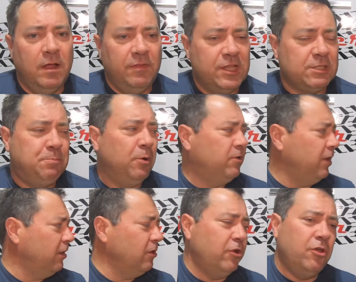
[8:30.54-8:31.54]
This
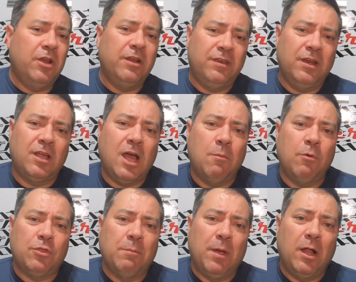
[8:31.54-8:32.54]
particular unit didn't come
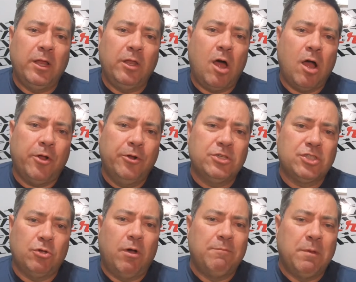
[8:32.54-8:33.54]
with the belly lockers,
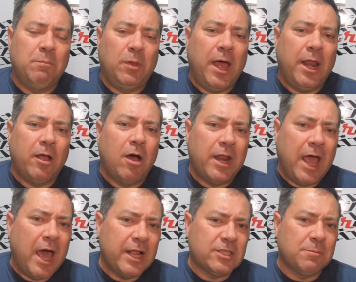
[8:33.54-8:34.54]
so I've been planning on
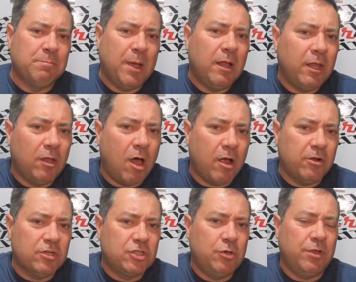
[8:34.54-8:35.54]
adding some belly
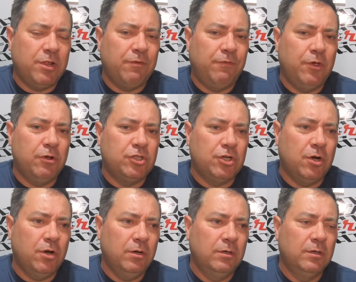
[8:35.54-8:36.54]
lockers to it in the
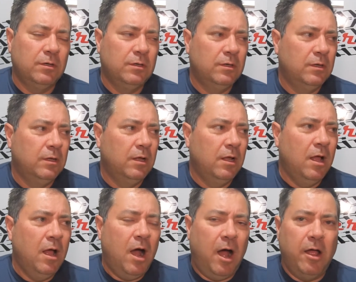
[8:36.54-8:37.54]
future.
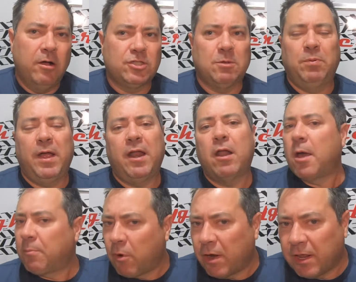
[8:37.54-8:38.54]
I also plan on
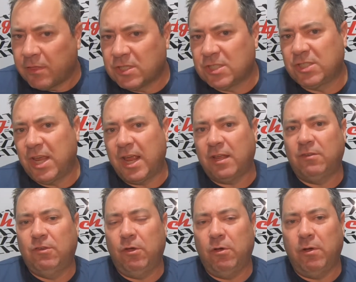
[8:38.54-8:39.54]
upgrading the sink
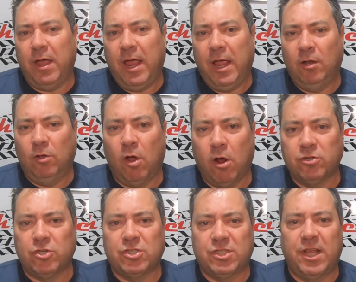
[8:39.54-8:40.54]
to a
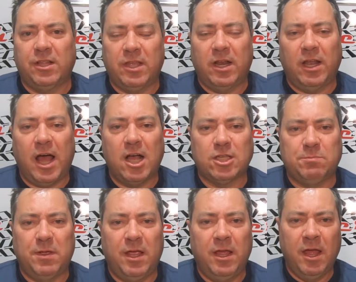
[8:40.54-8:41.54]
larger sink that allows
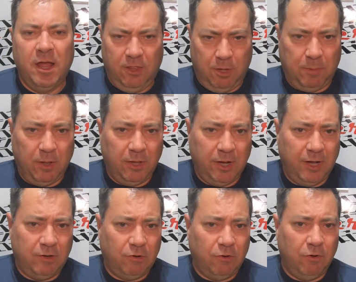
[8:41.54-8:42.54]
me the ability
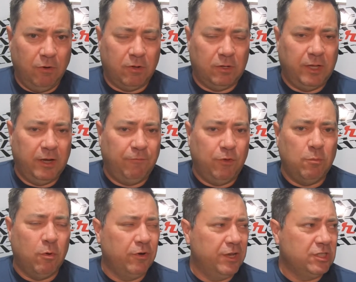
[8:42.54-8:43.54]
to clean a few
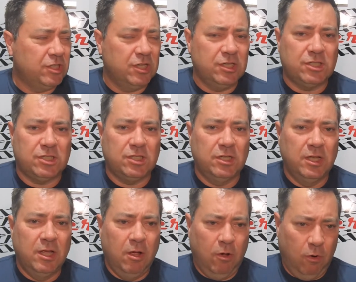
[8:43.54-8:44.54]
more dishes
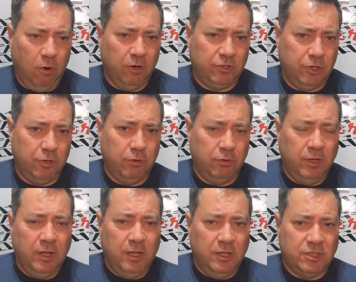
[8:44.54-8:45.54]
or to
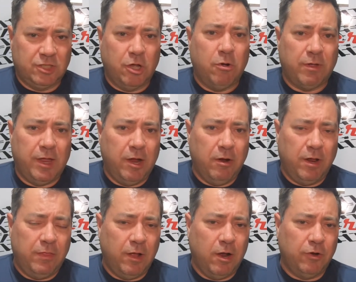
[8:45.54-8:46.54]
stow gear
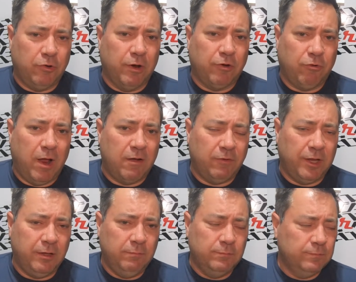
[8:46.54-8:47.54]
in there during traveling.